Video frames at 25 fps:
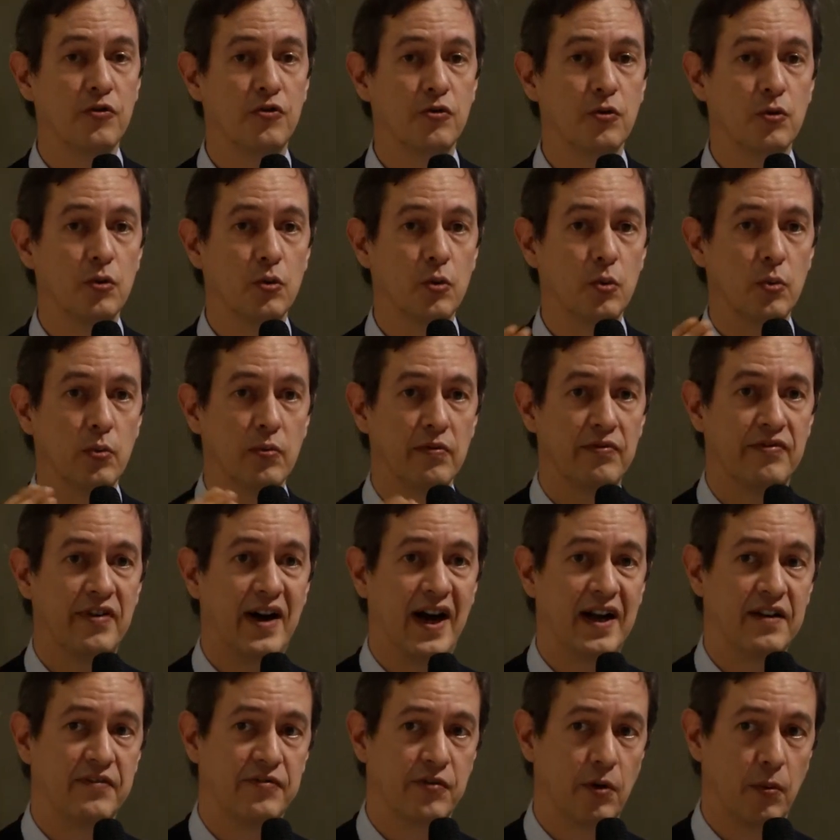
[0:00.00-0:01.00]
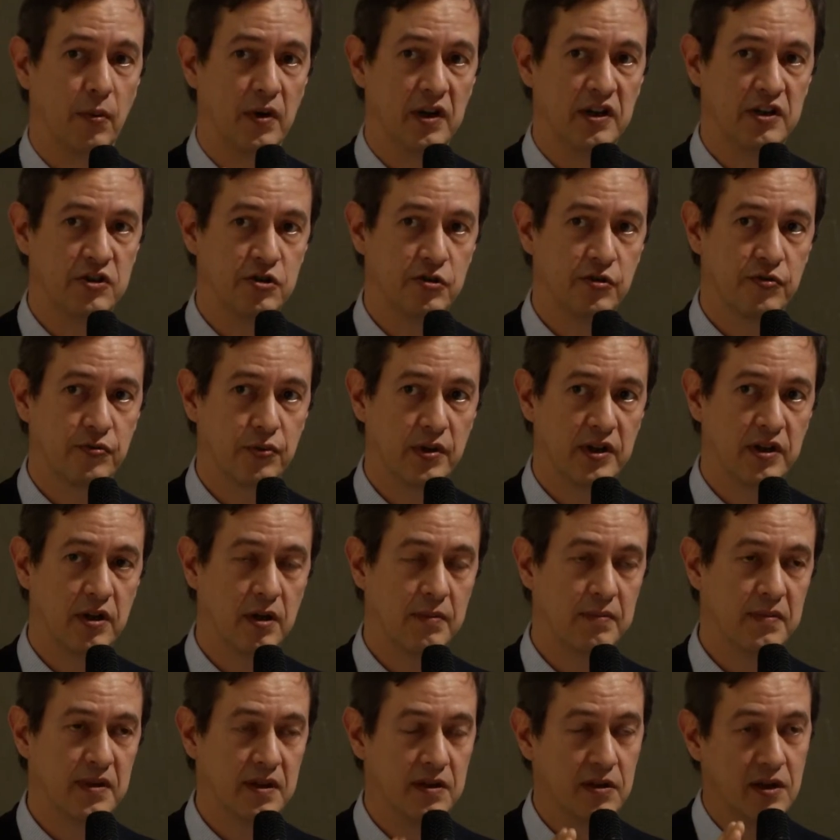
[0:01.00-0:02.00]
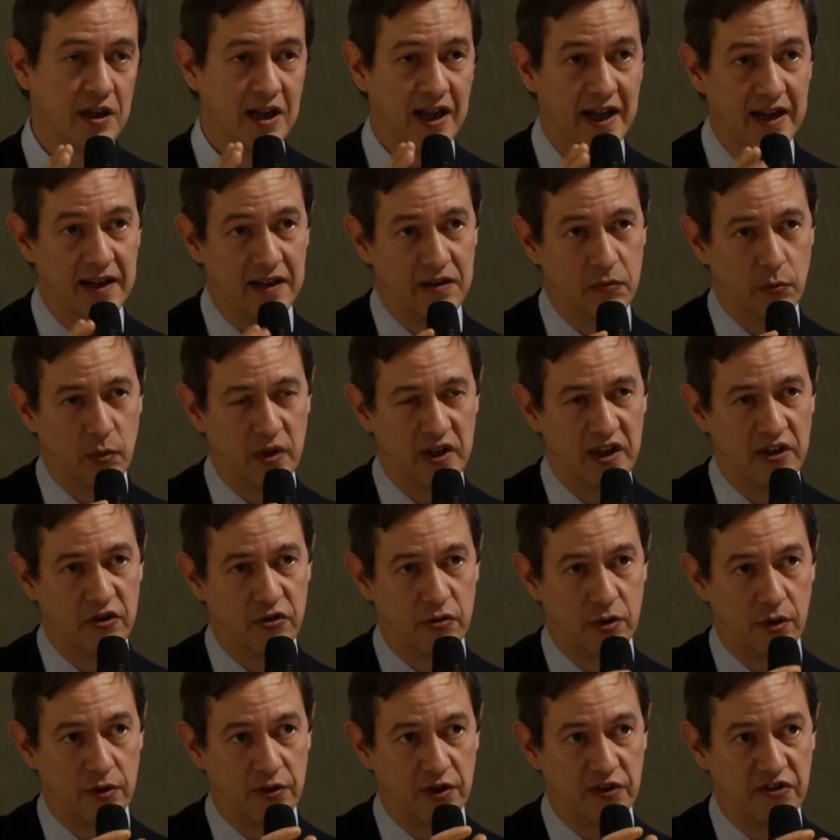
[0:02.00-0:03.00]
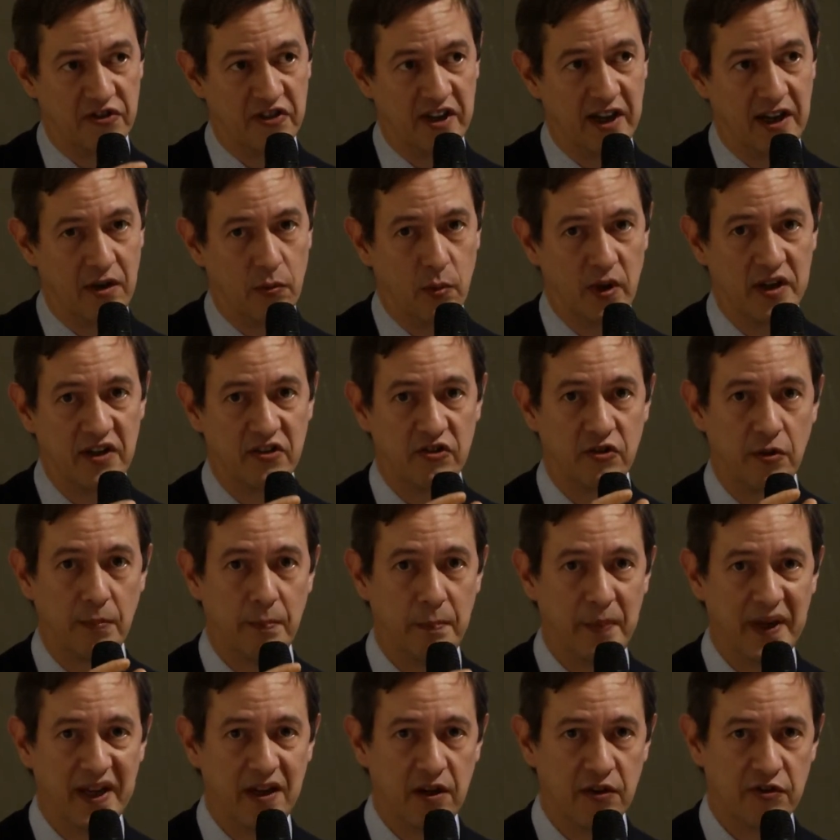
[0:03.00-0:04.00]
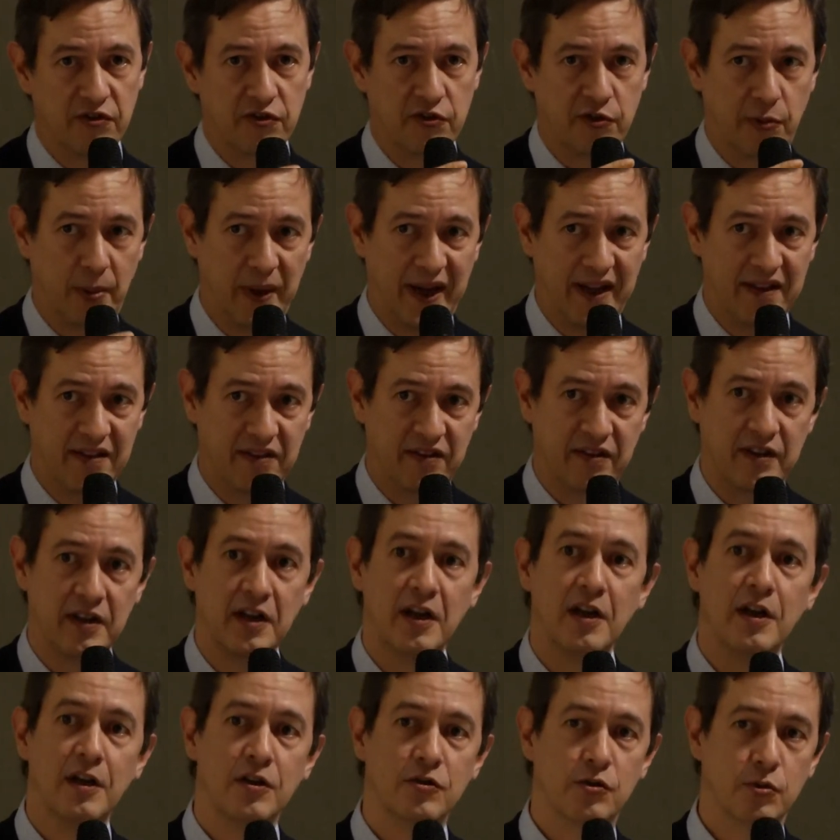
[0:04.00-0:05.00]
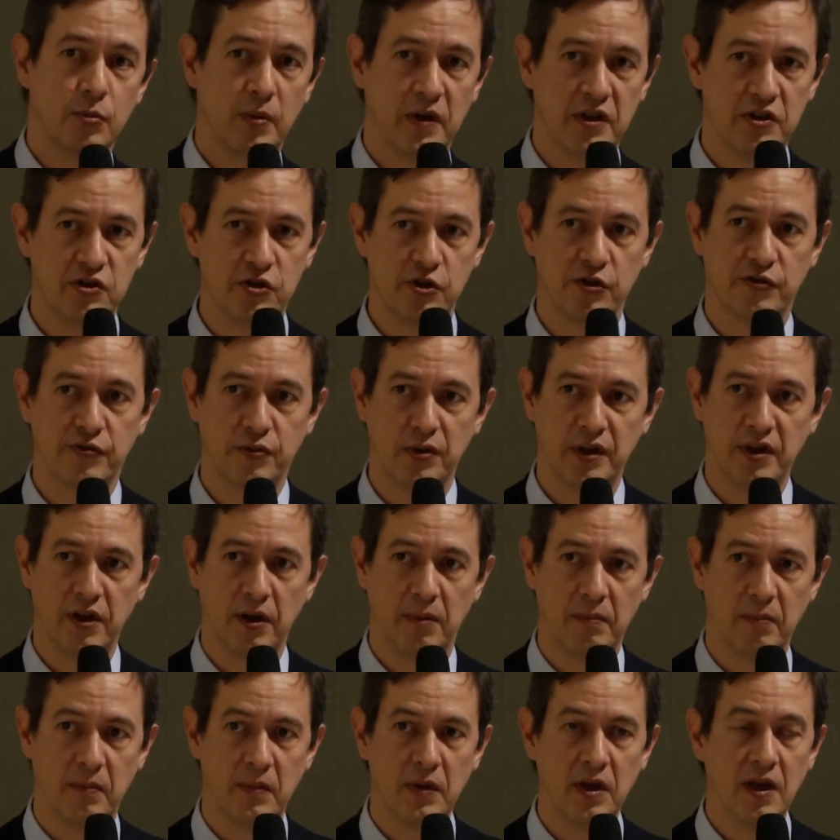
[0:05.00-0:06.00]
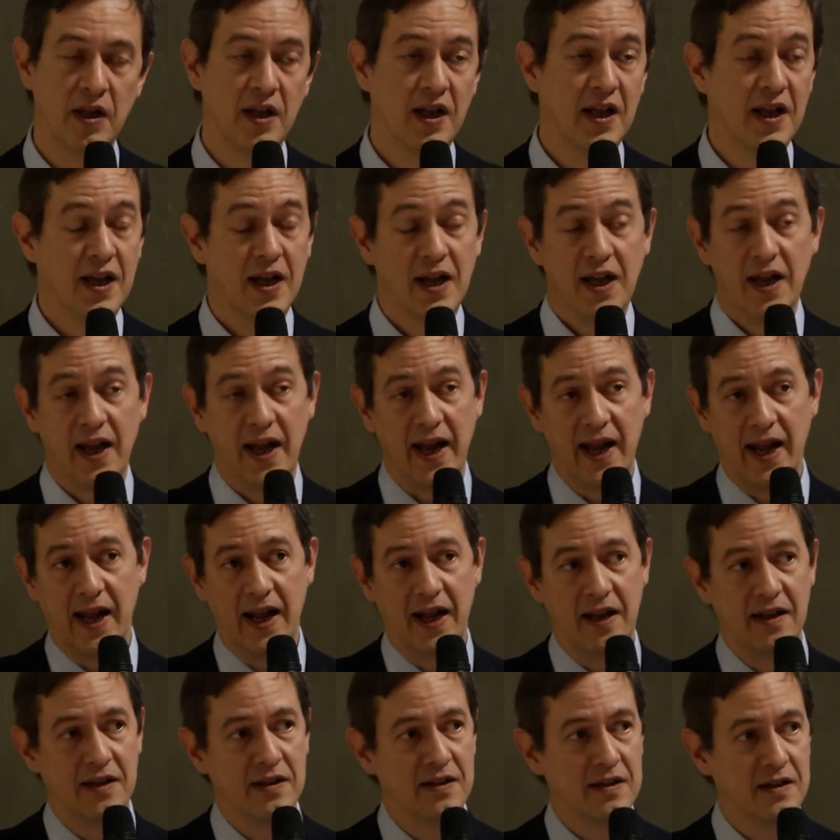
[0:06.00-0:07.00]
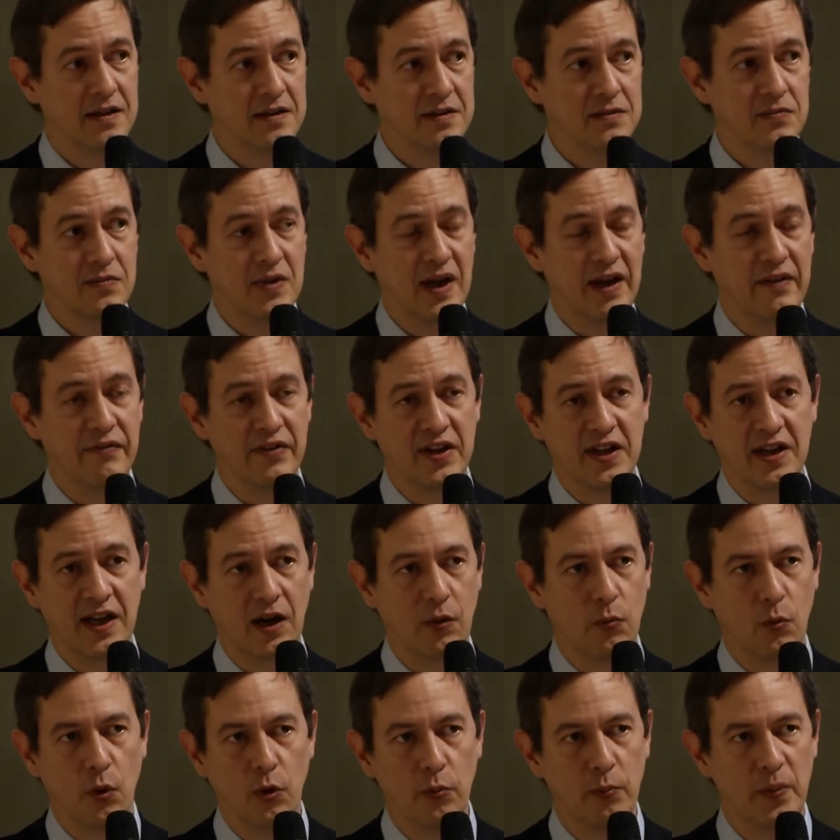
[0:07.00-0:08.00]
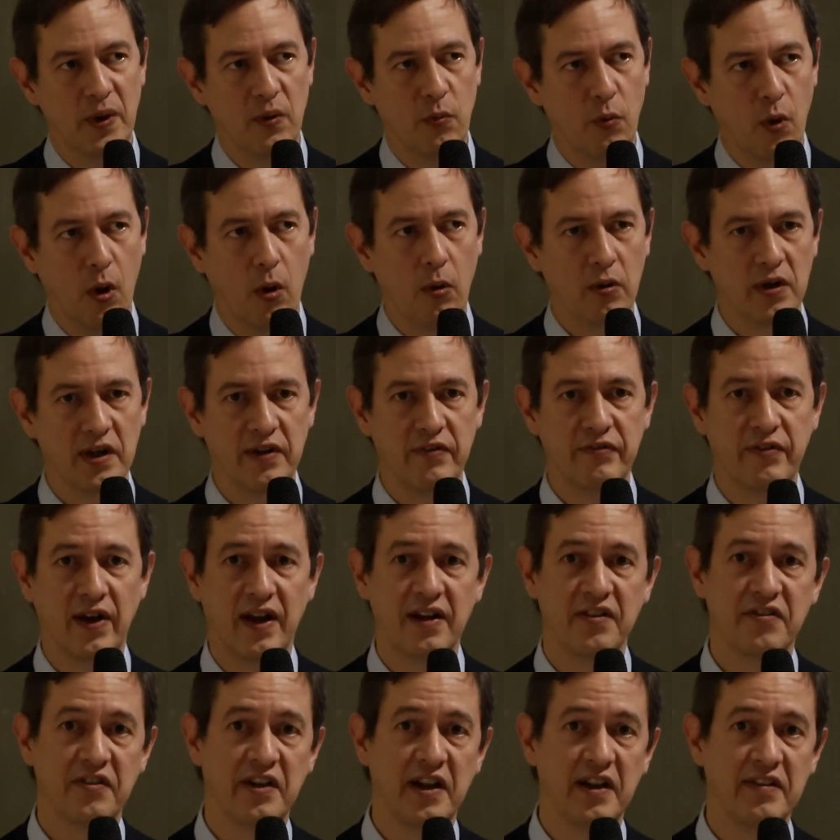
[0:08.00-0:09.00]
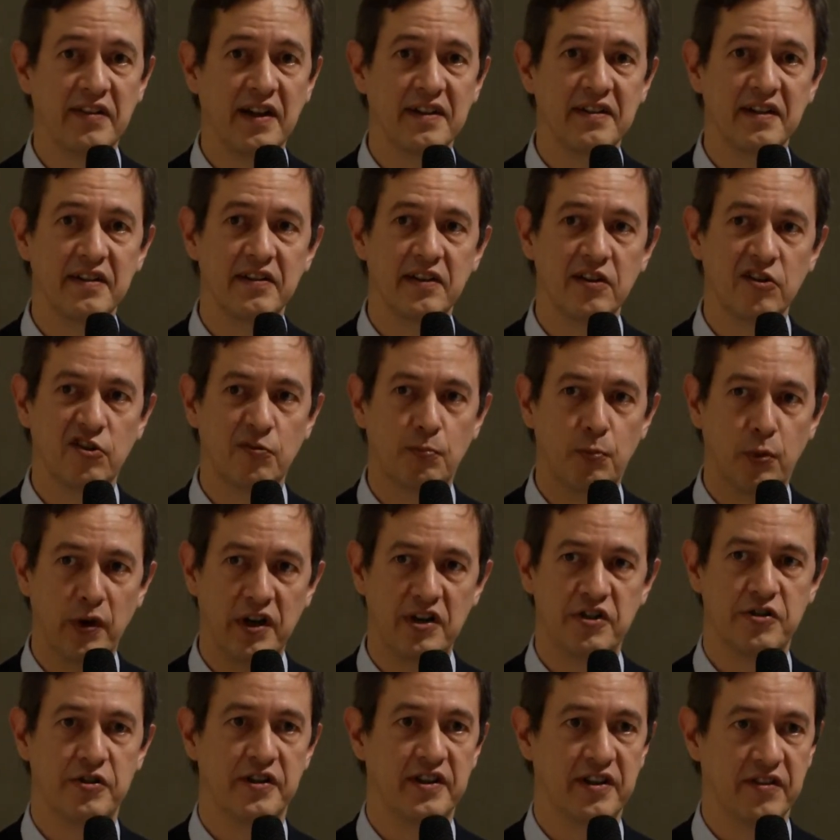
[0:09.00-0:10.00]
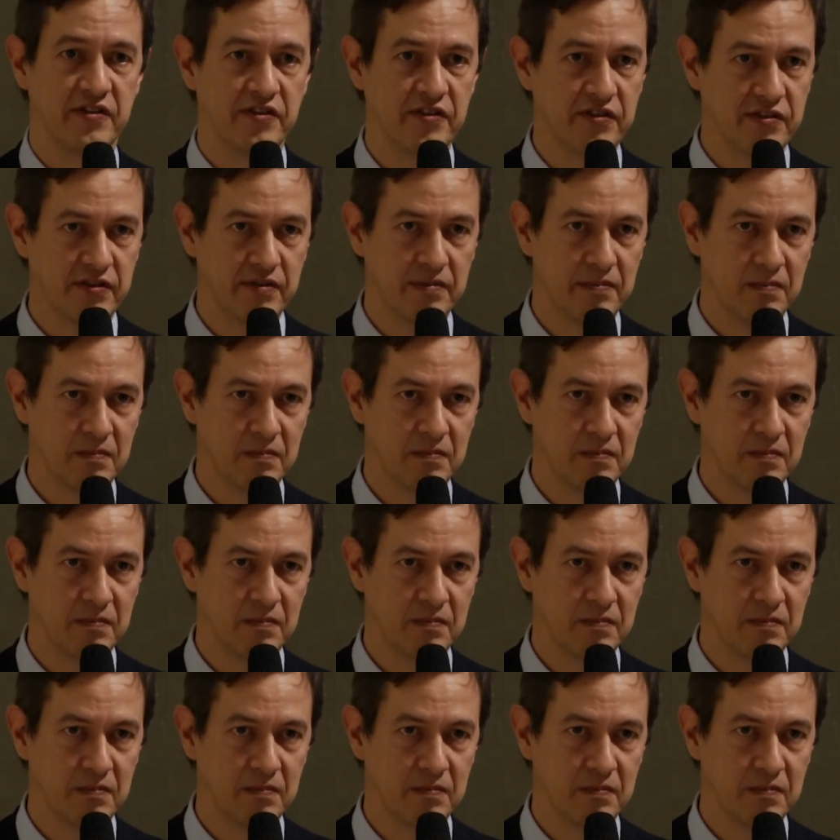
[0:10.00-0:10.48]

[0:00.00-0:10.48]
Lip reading: to fight for religious freedom, and we need to understand what is the biggest threat to religious freedom. And I think I won't be wrong if I say that it is prejudice.